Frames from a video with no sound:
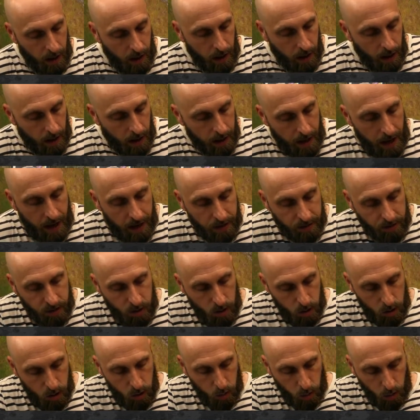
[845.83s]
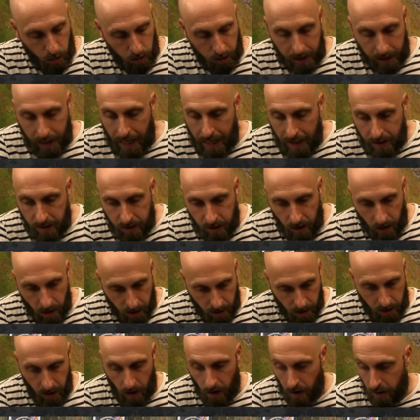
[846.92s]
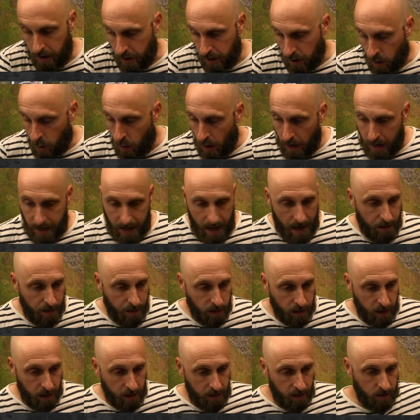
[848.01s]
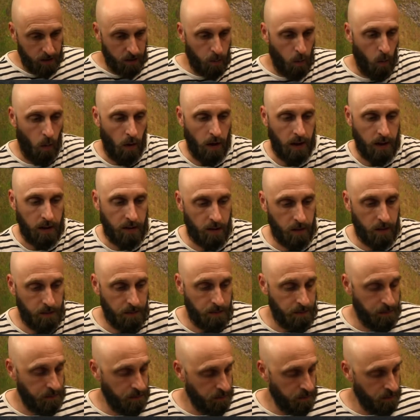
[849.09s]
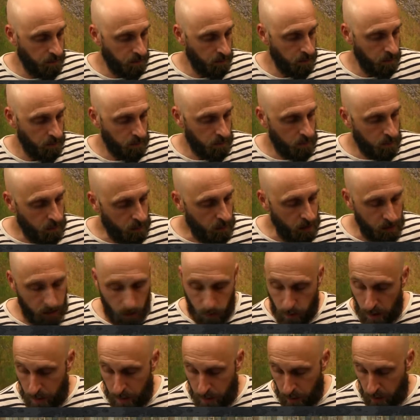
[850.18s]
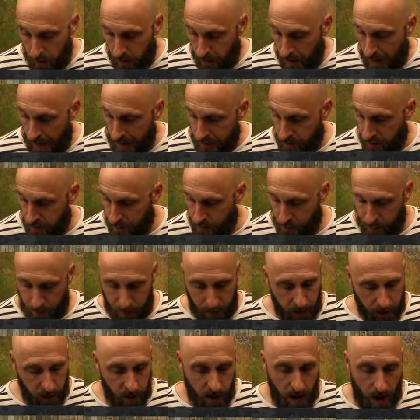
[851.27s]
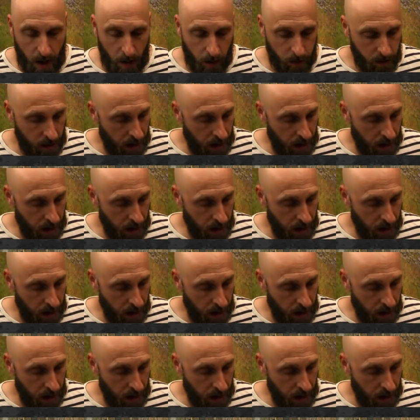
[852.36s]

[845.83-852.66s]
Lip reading: And as usual, the gates are guarded quite heavily at this point. So Rebuna has to figure out